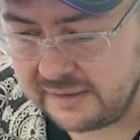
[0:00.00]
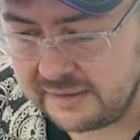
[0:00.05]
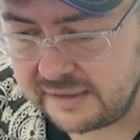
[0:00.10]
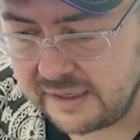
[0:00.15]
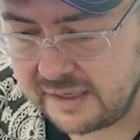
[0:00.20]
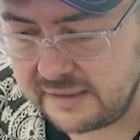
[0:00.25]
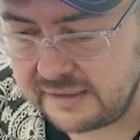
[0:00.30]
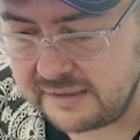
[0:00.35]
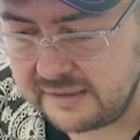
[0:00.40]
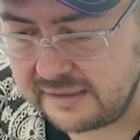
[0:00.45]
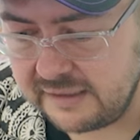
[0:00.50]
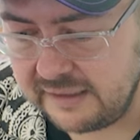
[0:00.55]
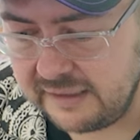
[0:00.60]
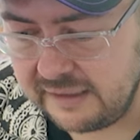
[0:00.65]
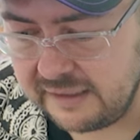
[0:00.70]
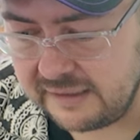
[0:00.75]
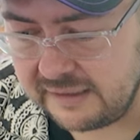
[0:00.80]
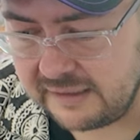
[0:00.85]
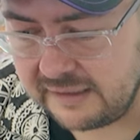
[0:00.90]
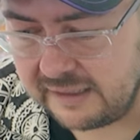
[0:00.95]
dance
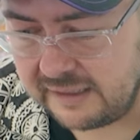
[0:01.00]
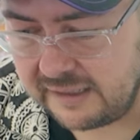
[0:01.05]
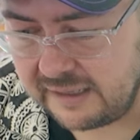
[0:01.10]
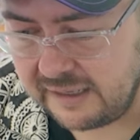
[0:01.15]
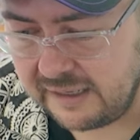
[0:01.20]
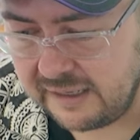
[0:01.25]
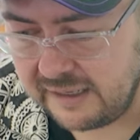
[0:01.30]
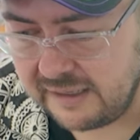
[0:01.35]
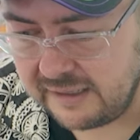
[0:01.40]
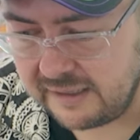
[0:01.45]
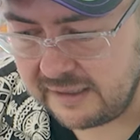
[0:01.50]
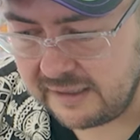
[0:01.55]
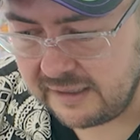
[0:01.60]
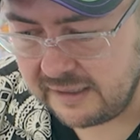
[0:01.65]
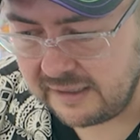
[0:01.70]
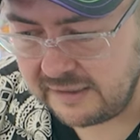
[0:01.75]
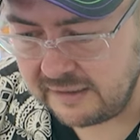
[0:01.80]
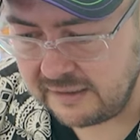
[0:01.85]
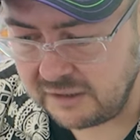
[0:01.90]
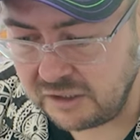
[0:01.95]
in a,
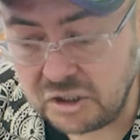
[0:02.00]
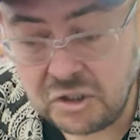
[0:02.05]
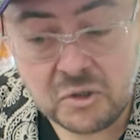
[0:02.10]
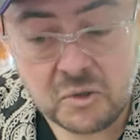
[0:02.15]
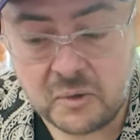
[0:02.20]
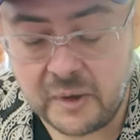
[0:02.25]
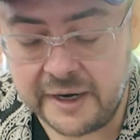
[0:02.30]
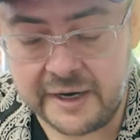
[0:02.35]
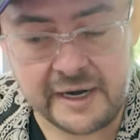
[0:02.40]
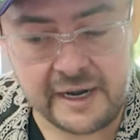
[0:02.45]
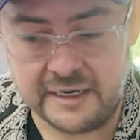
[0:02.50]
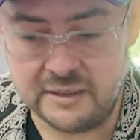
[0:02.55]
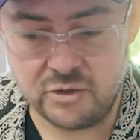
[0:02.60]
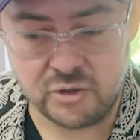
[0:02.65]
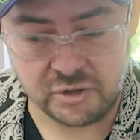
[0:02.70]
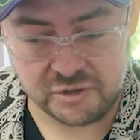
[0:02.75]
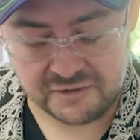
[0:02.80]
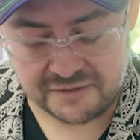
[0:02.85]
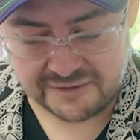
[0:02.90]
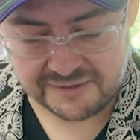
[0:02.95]
a new and
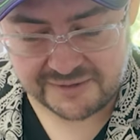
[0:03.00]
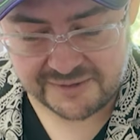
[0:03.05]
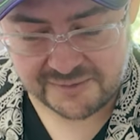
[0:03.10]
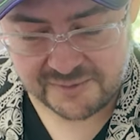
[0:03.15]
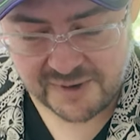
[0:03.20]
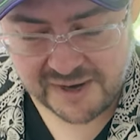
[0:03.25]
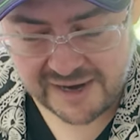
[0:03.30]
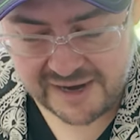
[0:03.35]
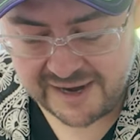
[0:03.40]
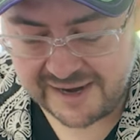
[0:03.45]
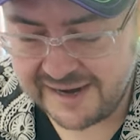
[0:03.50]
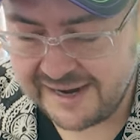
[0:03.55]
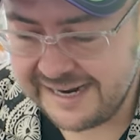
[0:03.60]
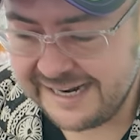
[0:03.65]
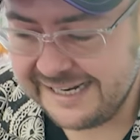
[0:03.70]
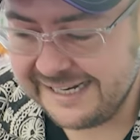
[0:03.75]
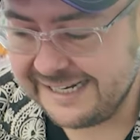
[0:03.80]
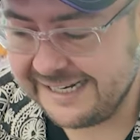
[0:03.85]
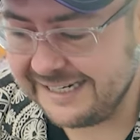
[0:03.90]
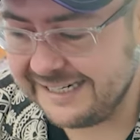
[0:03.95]
ancient way.
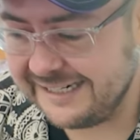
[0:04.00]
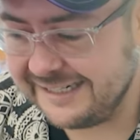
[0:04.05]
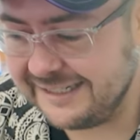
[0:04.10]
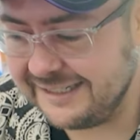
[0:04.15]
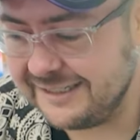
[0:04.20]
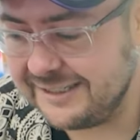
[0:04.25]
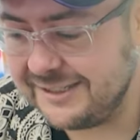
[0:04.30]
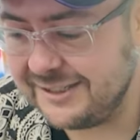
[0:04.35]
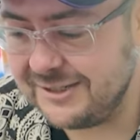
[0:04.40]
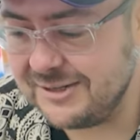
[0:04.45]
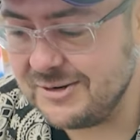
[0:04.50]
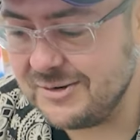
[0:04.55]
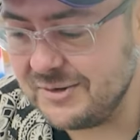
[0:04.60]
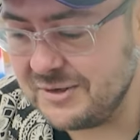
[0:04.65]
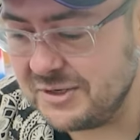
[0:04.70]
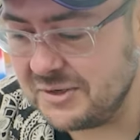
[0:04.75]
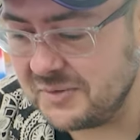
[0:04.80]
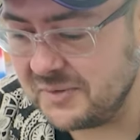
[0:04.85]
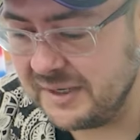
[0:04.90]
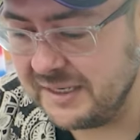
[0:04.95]
Uh, to,
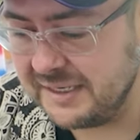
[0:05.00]
to